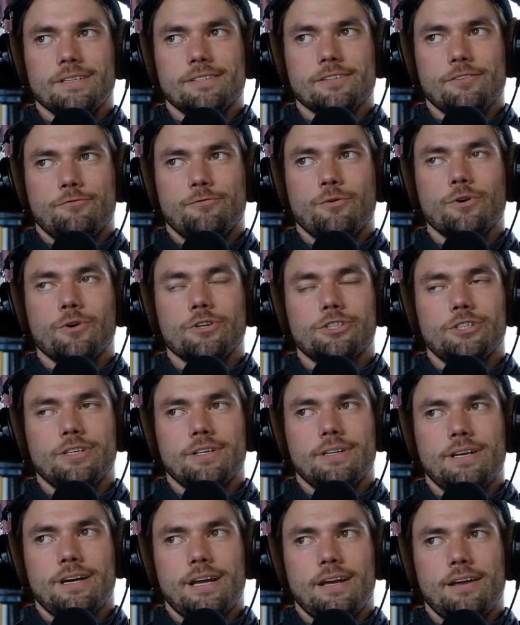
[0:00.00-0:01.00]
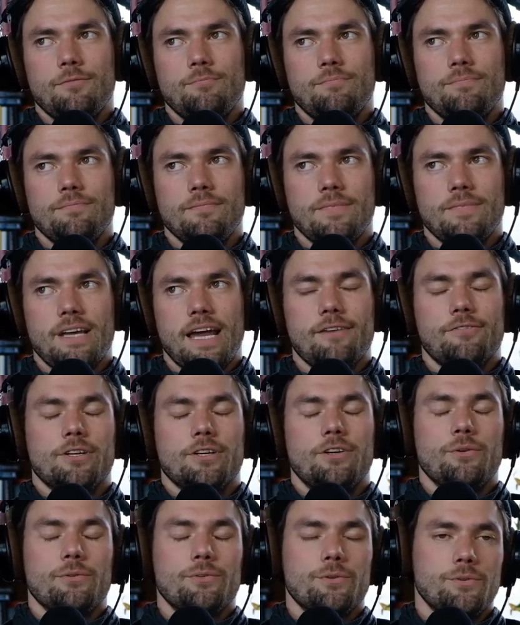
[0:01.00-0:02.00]
it's unfortunate that I have
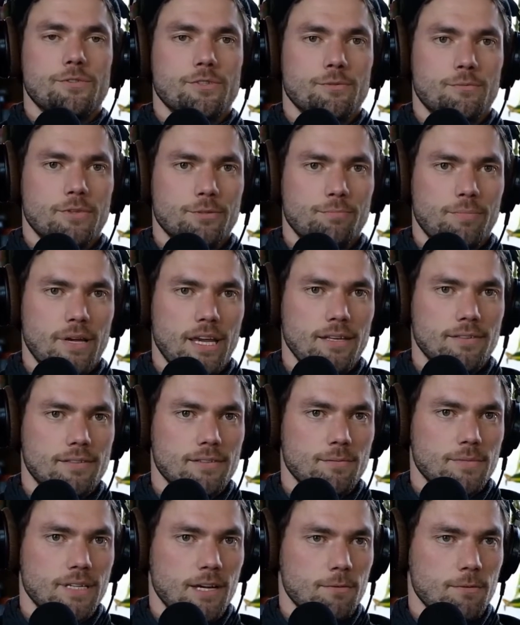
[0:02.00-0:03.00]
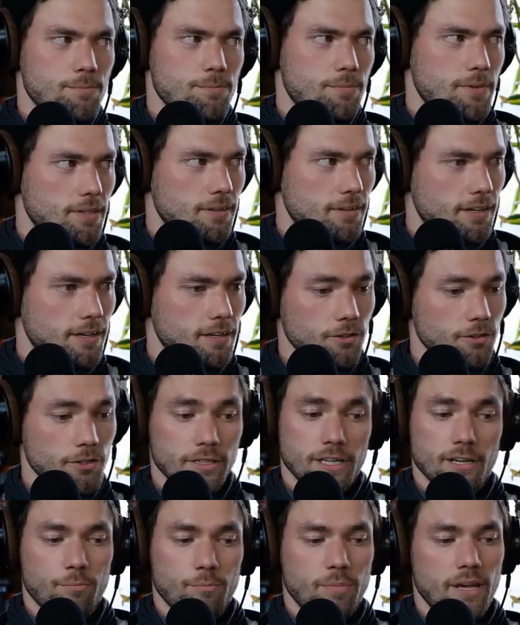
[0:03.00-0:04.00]
to go through so much paint sometimes, but I'll
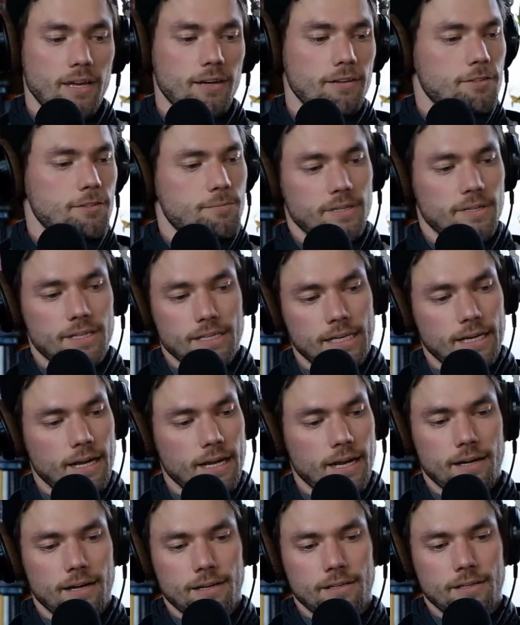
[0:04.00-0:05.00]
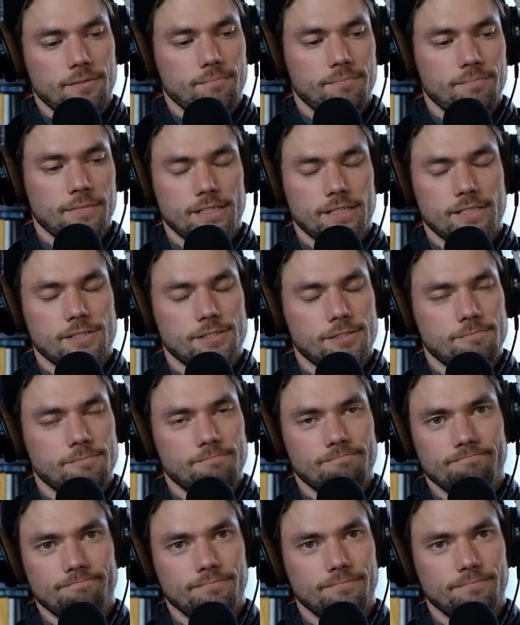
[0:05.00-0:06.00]
look at a painting and just be like, that's
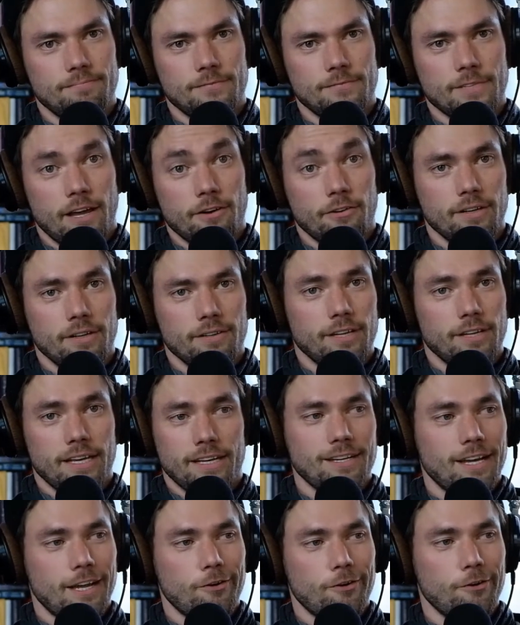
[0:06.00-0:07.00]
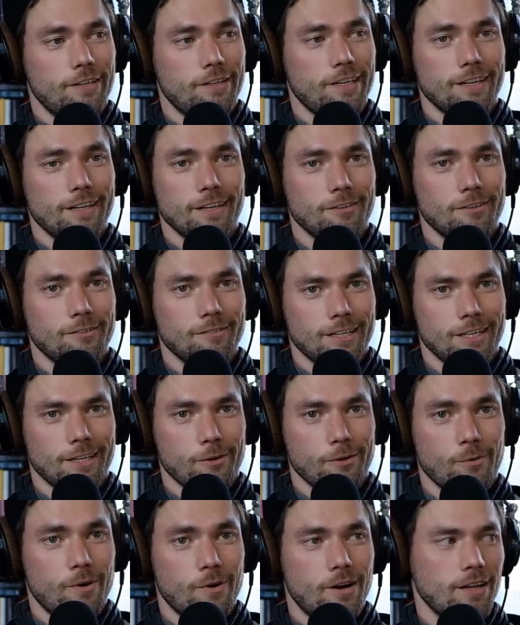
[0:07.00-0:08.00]
I don't dig it,
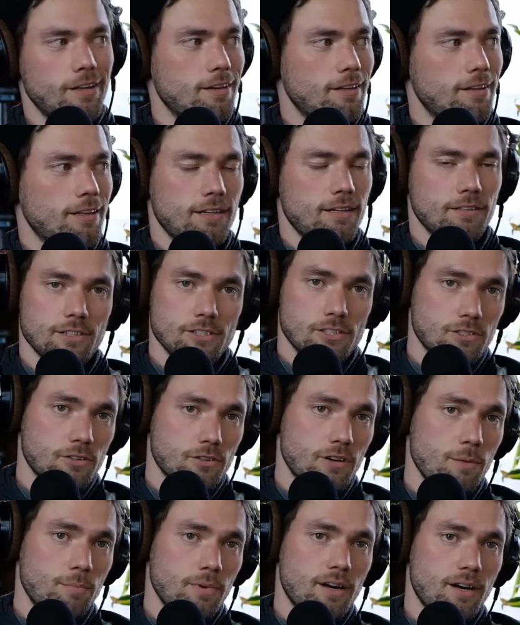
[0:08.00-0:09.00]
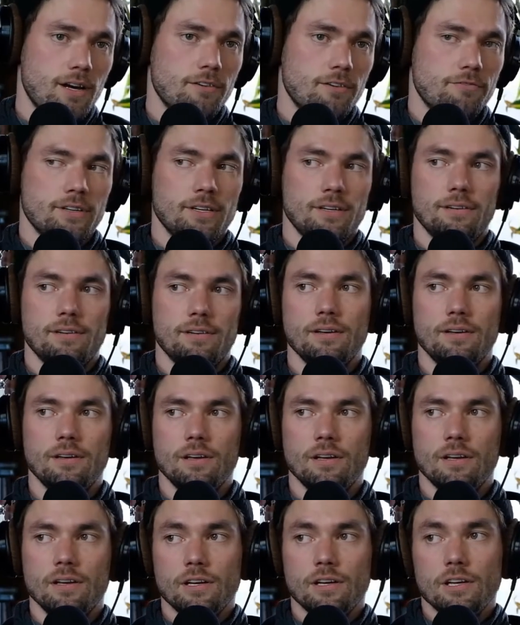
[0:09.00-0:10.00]
like I don't want it, and then I'll just scrape it off. And
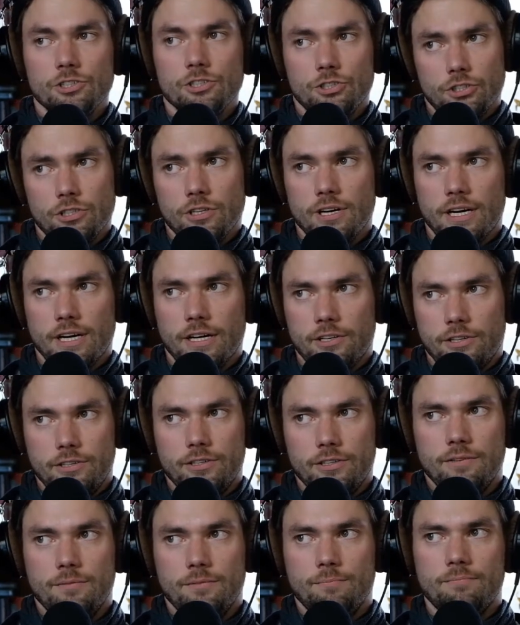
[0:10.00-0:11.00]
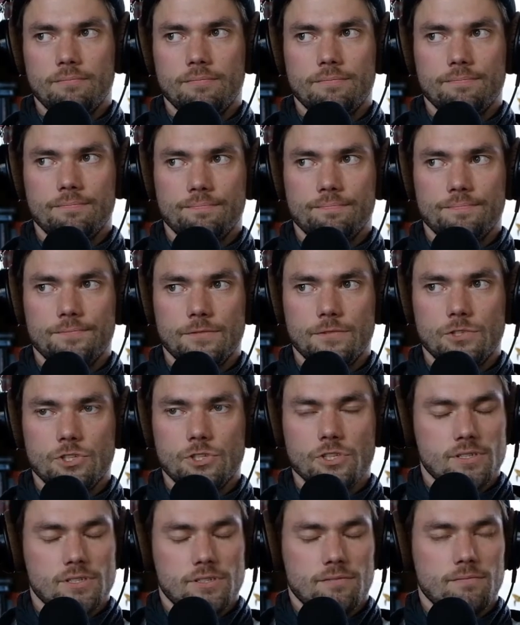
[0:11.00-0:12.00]
sure, I could
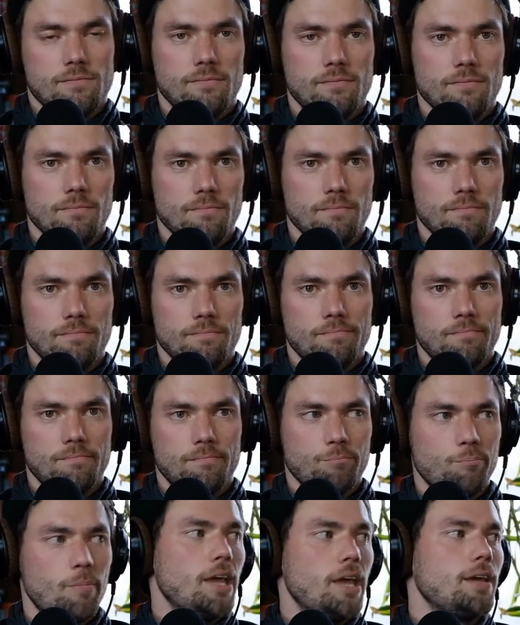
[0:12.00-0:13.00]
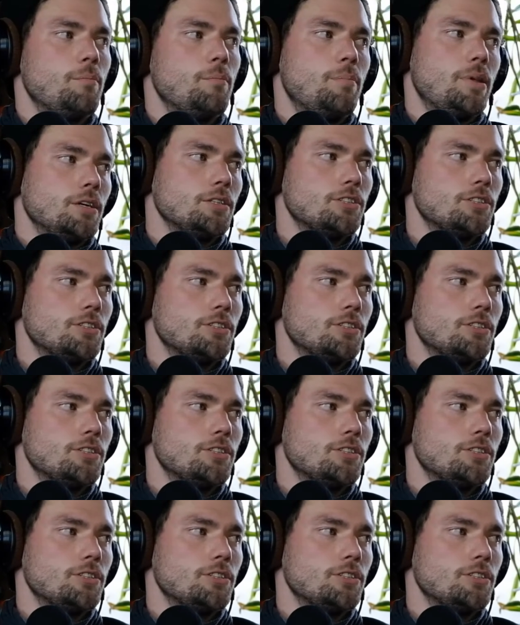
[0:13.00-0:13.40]
just make a